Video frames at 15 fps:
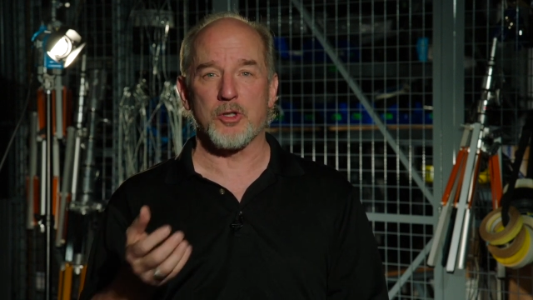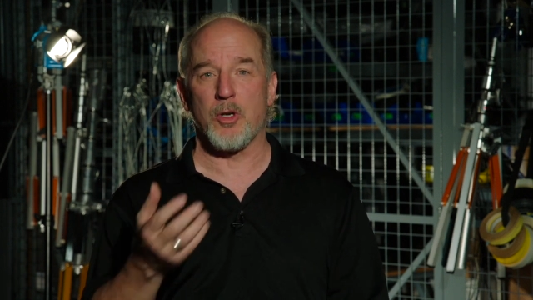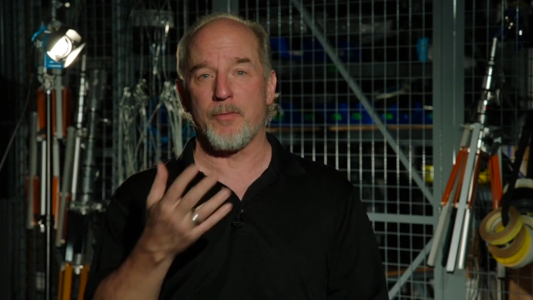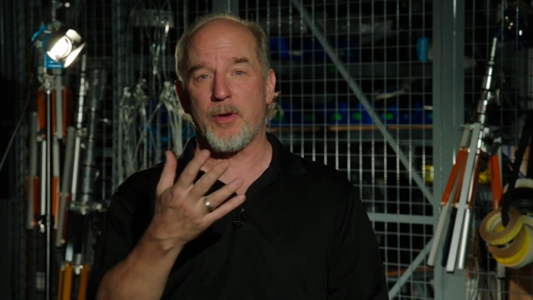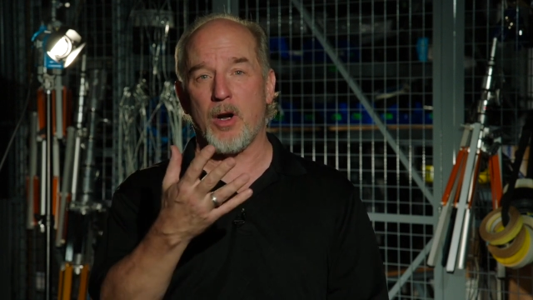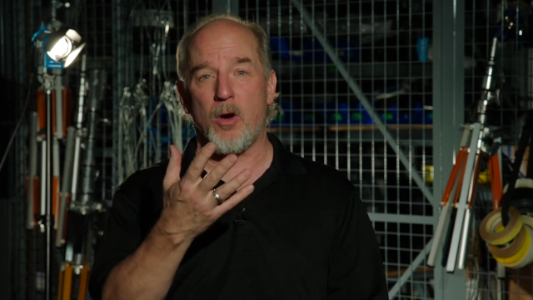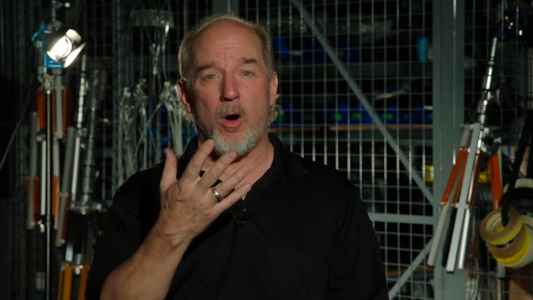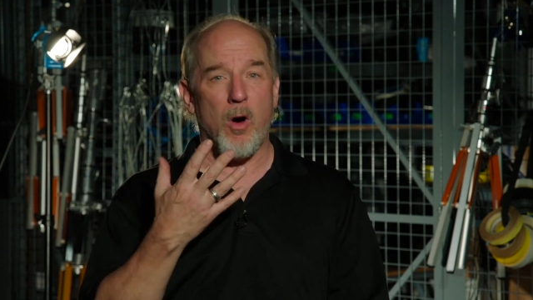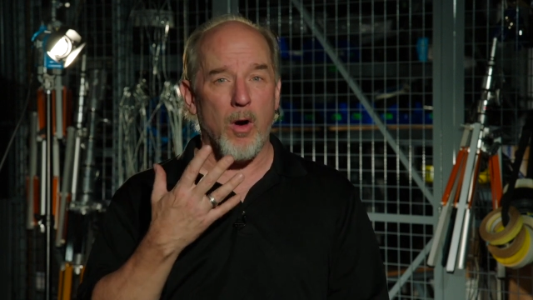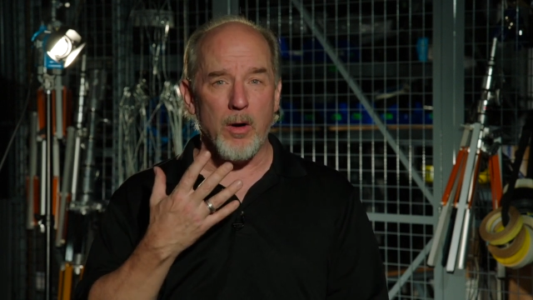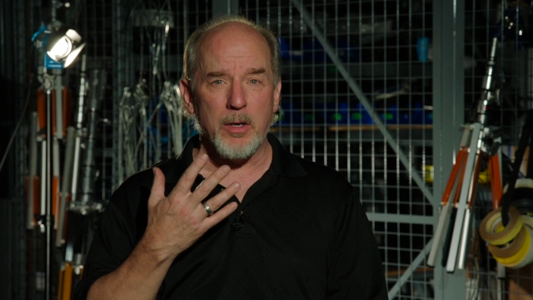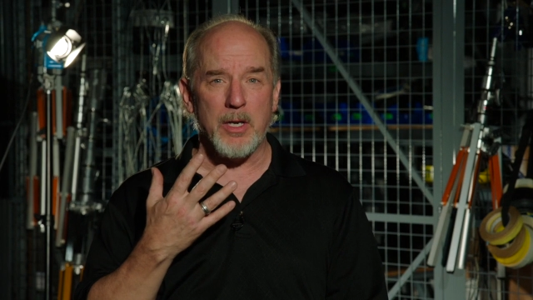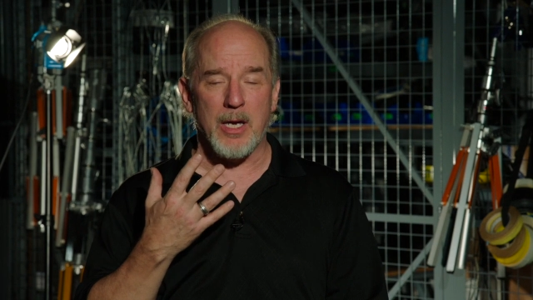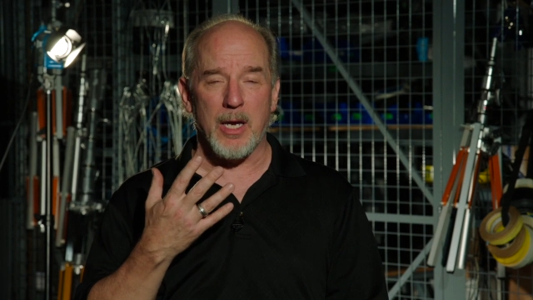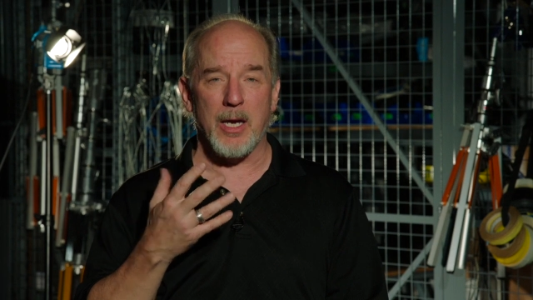So I've got a
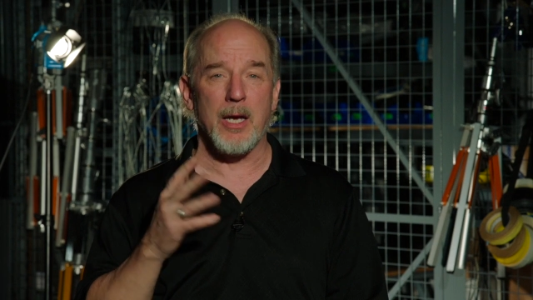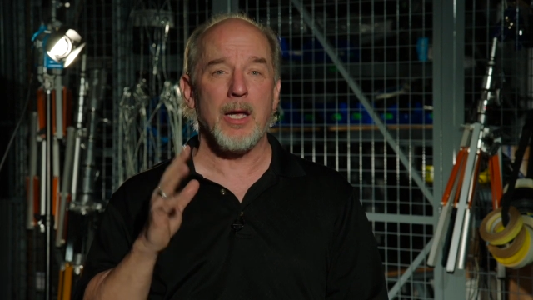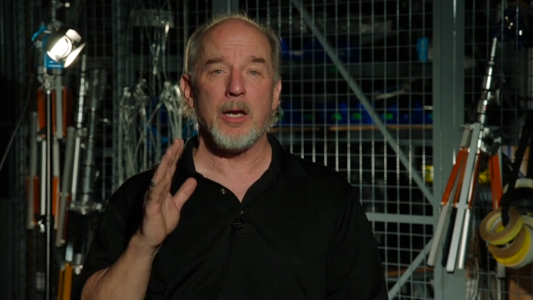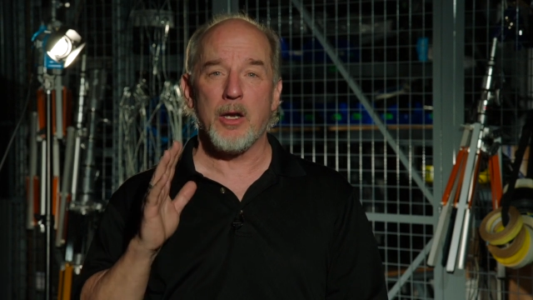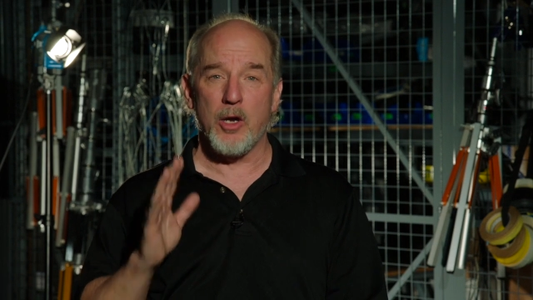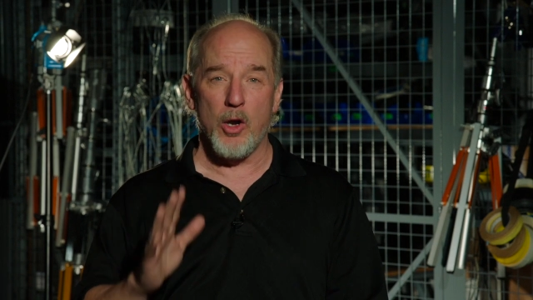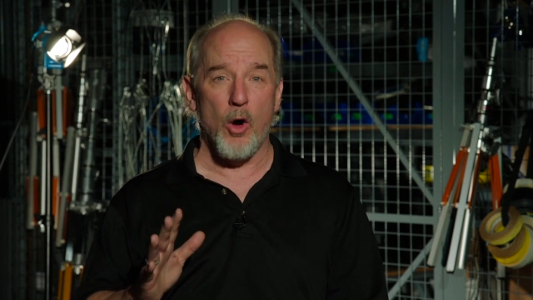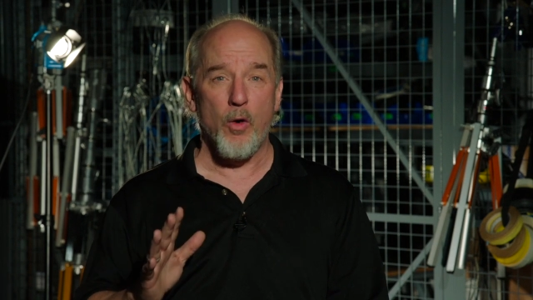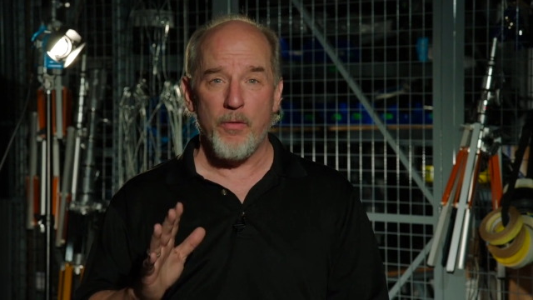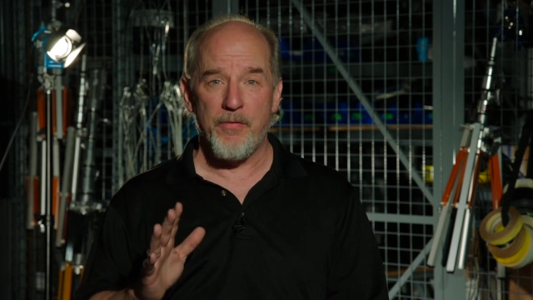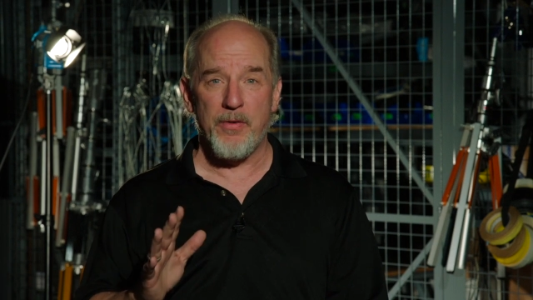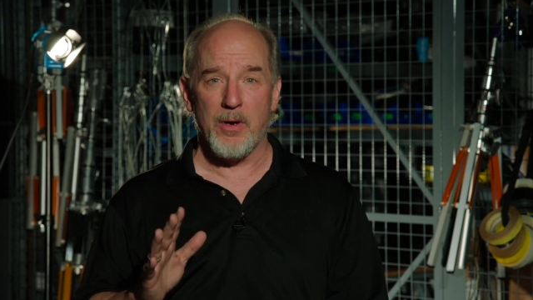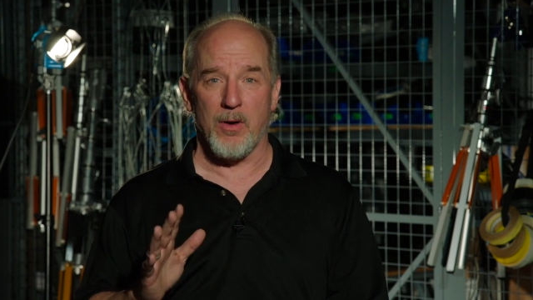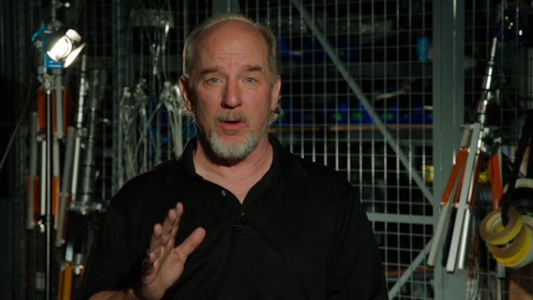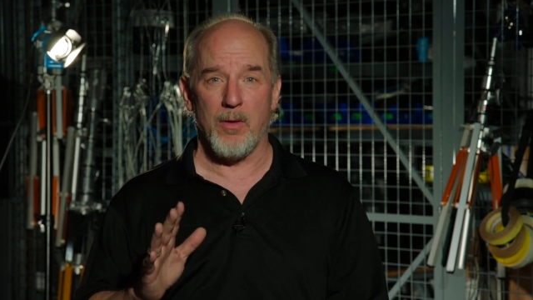hard key, no
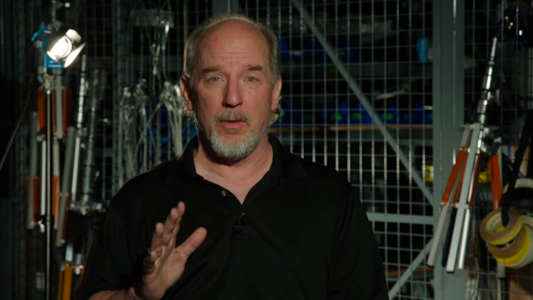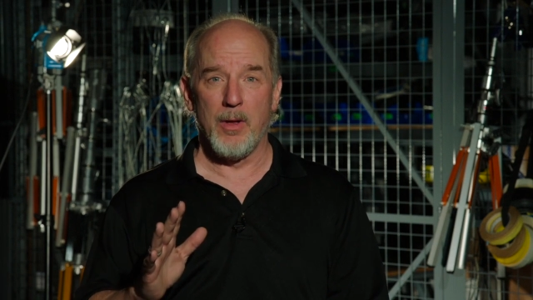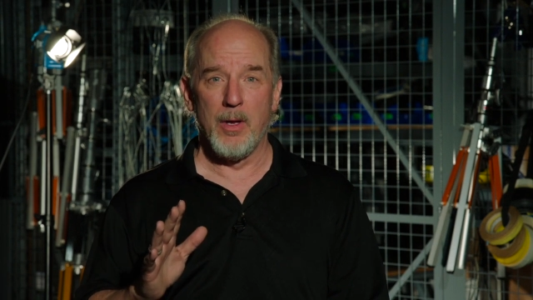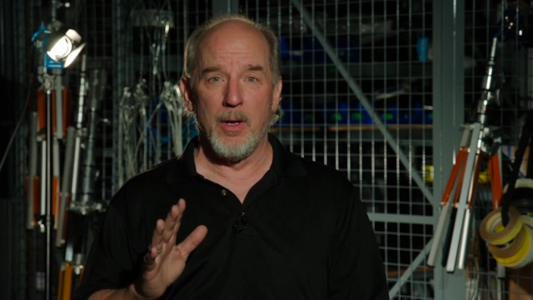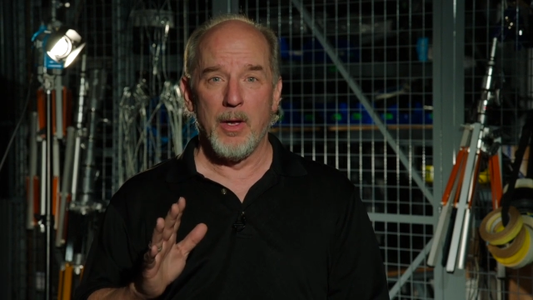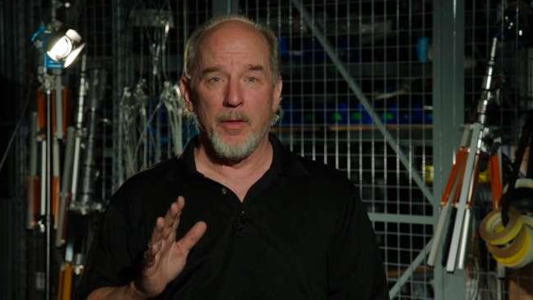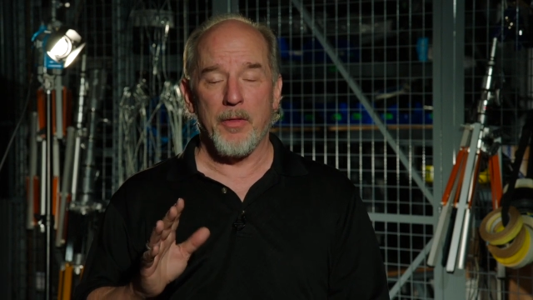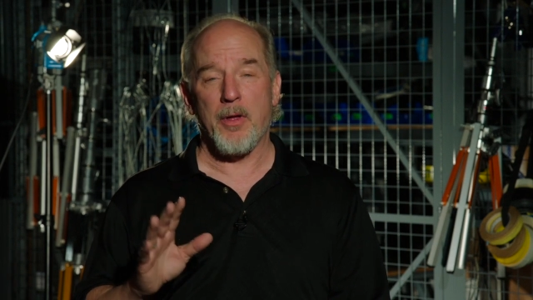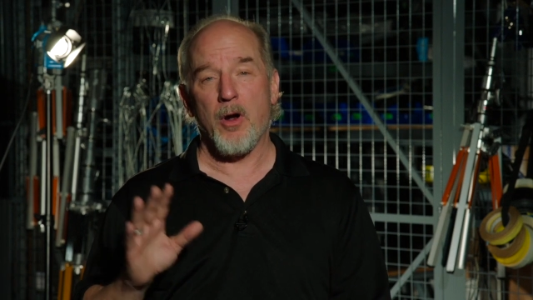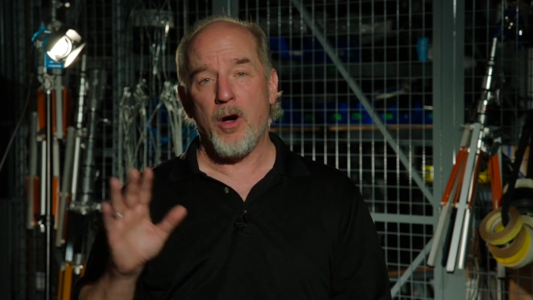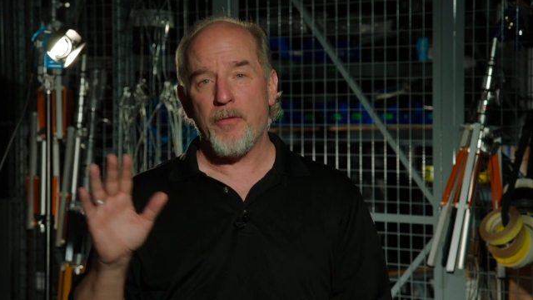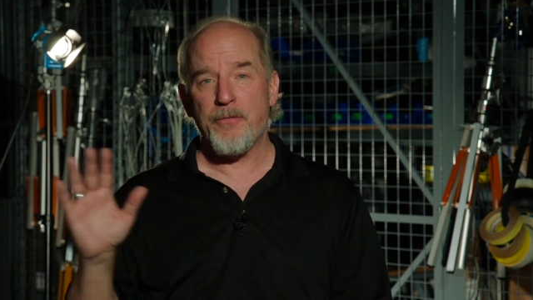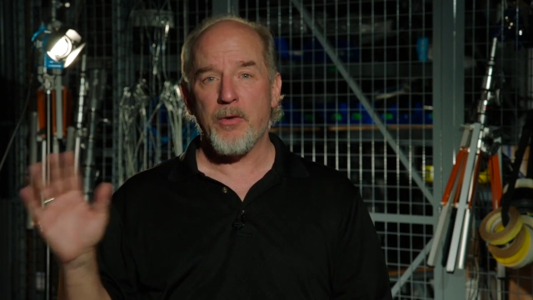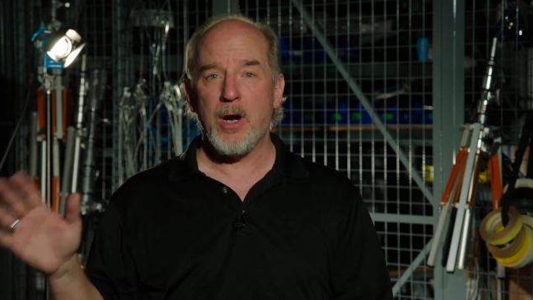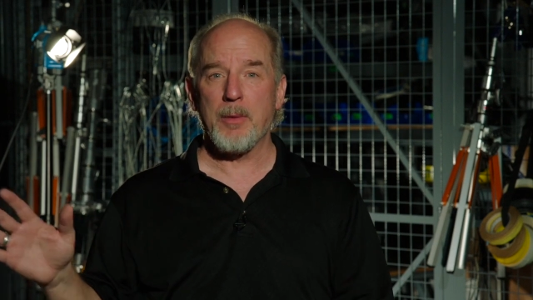fill. Then
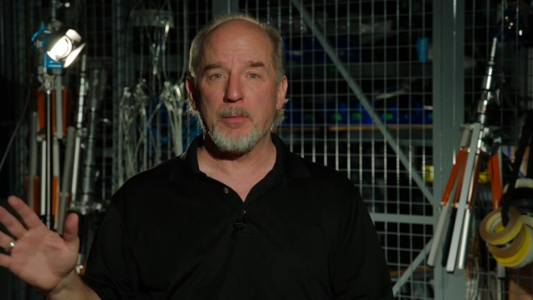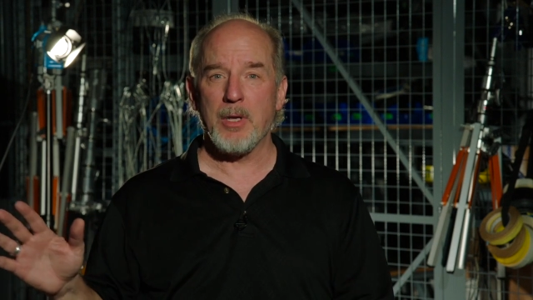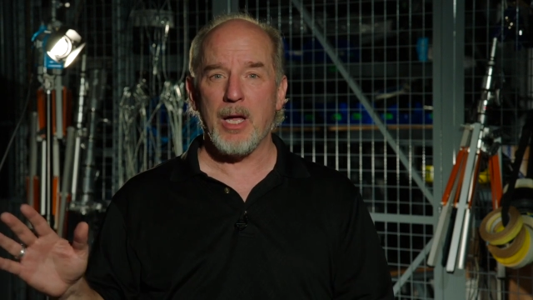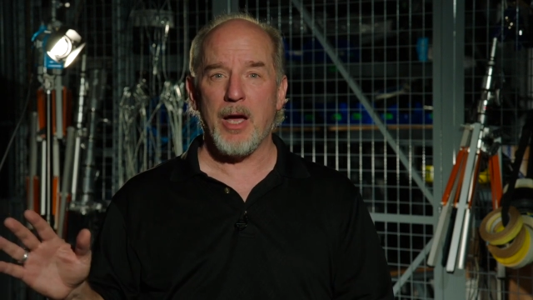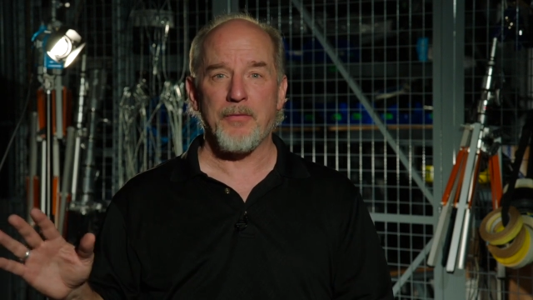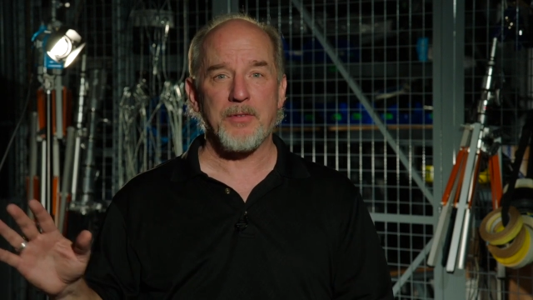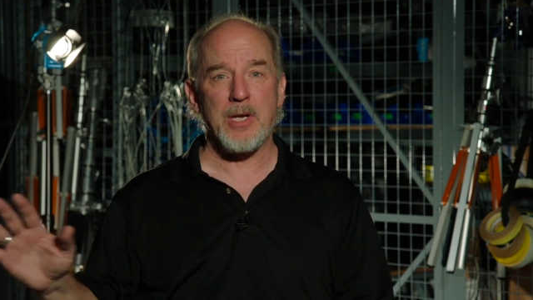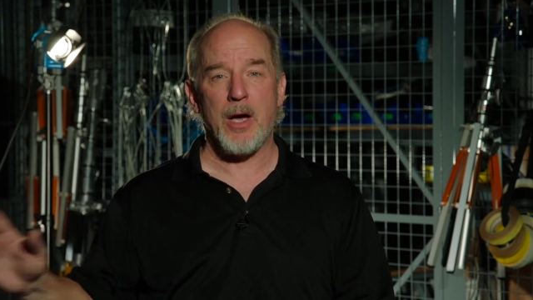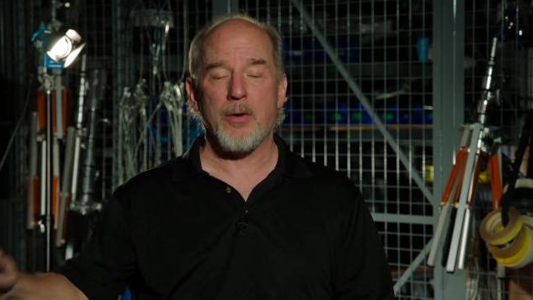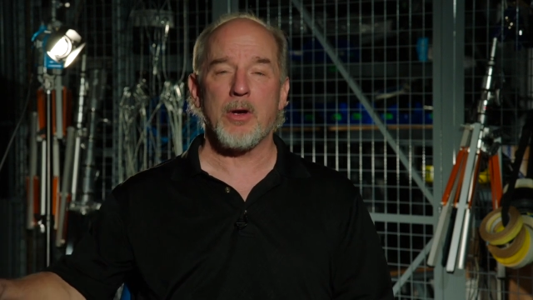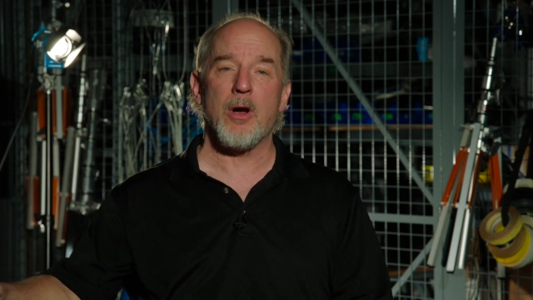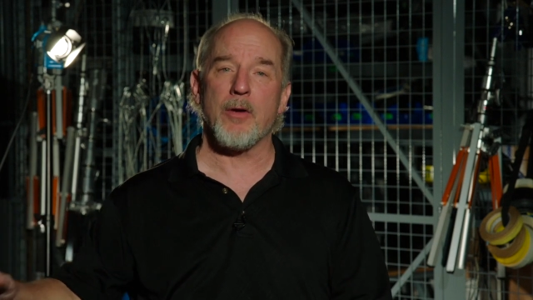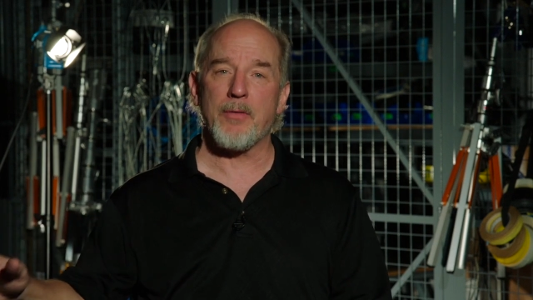off frame left down here,